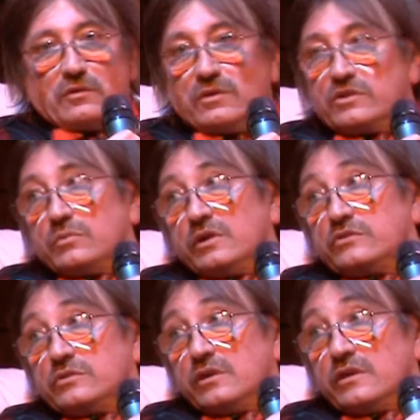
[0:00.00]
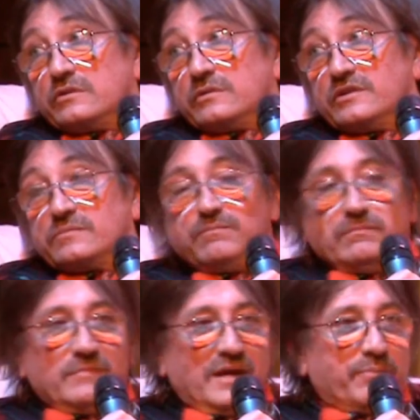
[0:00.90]
and go into her church, just
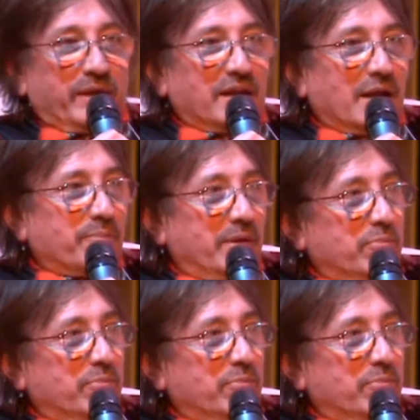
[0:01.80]
happy, clappy,